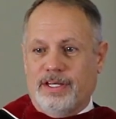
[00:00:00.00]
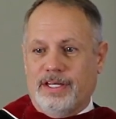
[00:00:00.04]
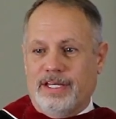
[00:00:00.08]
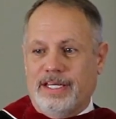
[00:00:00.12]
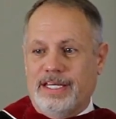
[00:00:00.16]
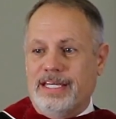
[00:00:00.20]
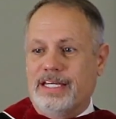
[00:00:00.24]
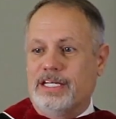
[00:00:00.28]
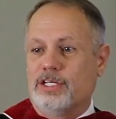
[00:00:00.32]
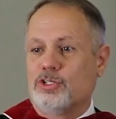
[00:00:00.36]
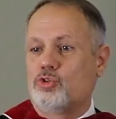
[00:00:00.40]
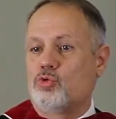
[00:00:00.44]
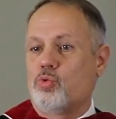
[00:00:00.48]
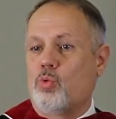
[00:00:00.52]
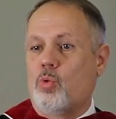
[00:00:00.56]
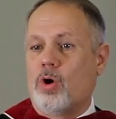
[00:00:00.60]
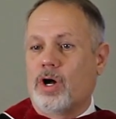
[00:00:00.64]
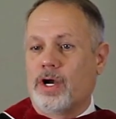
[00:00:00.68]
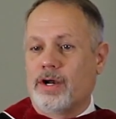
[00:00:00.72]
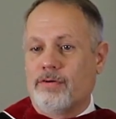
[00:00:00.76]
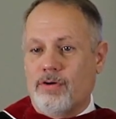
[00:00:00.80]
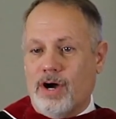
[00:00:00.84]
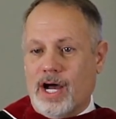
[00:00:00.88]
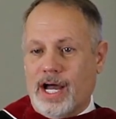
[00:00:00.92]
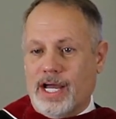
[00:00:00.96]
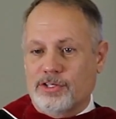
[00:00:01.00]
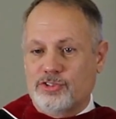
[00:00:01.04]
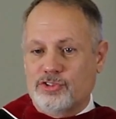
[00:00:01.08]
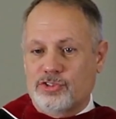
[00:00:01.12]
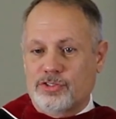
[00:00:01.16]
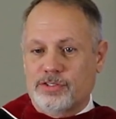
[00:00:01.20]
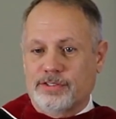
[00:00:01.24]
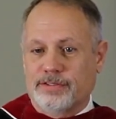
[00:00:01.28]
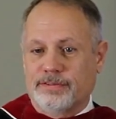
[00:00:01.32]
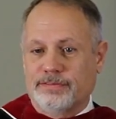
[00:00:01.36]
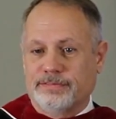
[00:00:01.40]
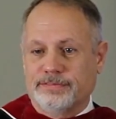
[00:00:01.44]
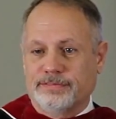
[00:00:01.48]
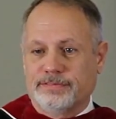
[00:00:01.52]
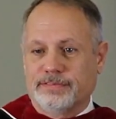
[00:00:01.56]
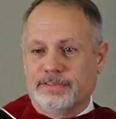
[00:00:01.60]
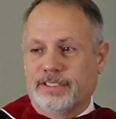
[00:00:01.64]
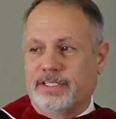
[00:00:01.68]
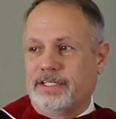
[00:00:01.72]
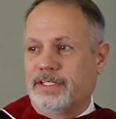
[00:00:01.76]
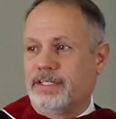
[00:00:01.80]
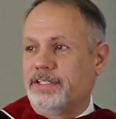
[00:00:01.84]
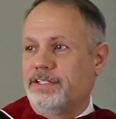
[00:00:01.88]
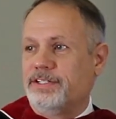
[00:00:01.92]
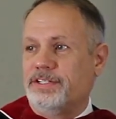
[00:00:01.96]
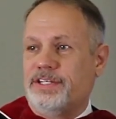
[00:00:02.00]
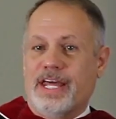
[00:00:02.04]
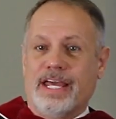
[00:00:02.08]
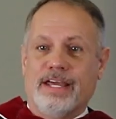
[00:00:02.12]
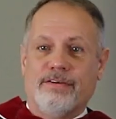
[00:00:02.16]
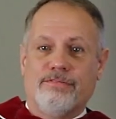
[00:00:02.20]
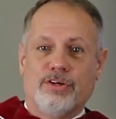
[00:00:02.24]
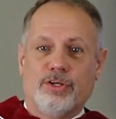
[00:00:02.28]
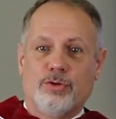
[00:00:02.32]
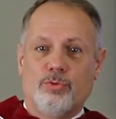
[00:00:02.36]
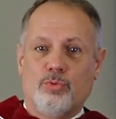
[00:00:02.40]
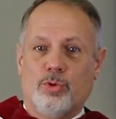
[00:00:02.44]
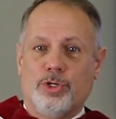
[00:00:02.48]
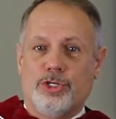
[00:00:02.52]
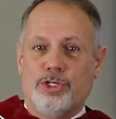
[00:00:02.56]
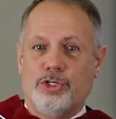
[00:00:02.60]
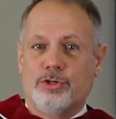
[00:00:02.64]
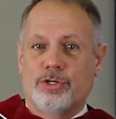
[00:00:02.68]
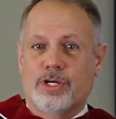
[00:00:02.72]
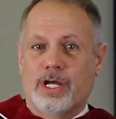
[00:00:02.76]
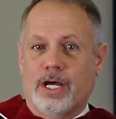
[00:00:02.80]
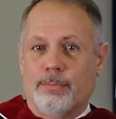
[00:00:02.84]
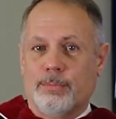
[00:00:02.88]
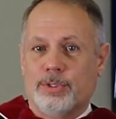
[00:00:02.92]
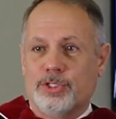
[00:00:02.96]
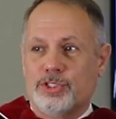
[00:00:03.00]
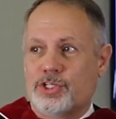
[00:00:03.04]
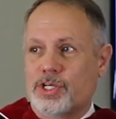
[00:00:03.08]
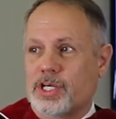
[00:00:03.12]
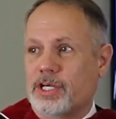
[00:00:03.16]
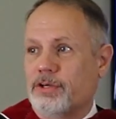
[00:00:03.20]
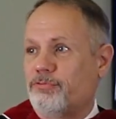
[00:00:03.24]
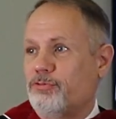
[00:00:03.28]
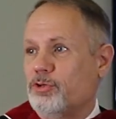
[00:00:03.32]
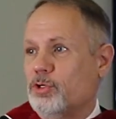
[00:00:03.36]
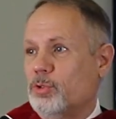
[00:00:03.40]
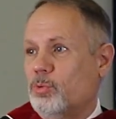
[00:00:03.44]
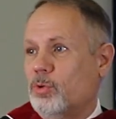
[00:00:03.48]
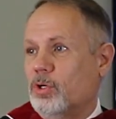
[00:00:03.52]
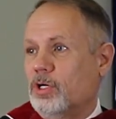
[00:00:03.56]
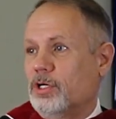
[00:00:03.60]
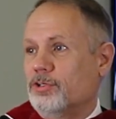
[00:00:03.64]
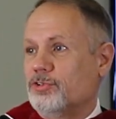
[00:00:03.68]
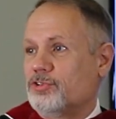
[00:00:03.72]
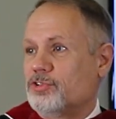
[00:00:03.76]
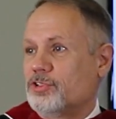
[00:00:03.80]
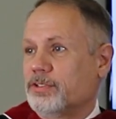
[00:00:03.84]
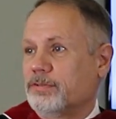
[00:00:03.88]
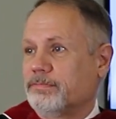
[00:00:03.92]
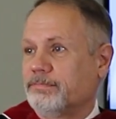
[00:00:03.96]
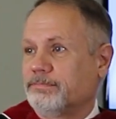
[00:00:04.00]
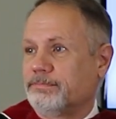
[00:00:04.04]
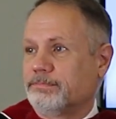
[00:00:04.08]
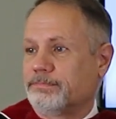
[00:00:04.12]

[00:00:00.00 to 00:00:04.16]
He is one of us. David, would you come and say a few words?